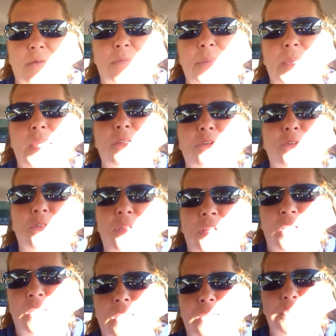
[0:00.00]
bagel,
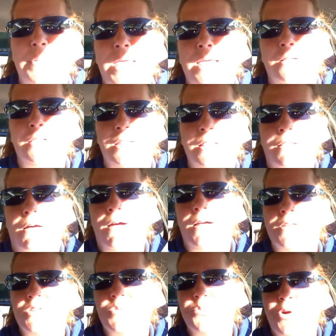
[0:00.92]
bagel and
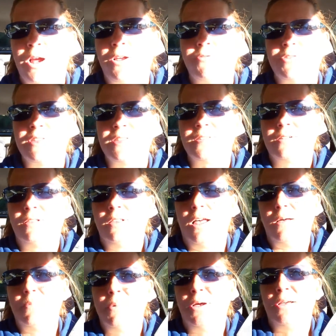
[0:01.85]
logs breakfast
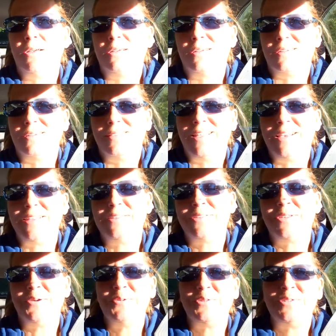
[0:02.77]
club that
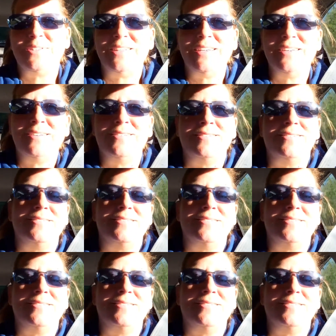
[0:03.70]
he's hosting